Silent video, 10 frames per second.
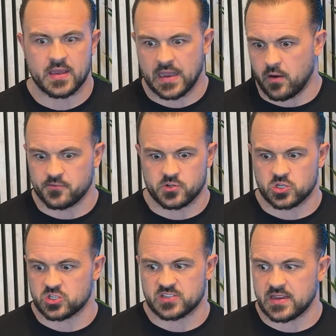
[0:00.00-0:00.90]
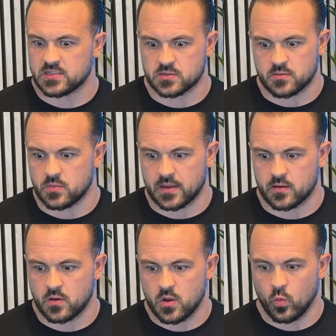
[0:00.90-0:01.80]
How often do you just say to them, like,
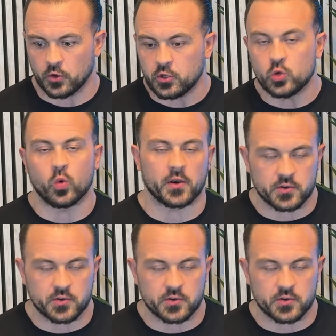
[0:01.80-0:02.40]
what do you want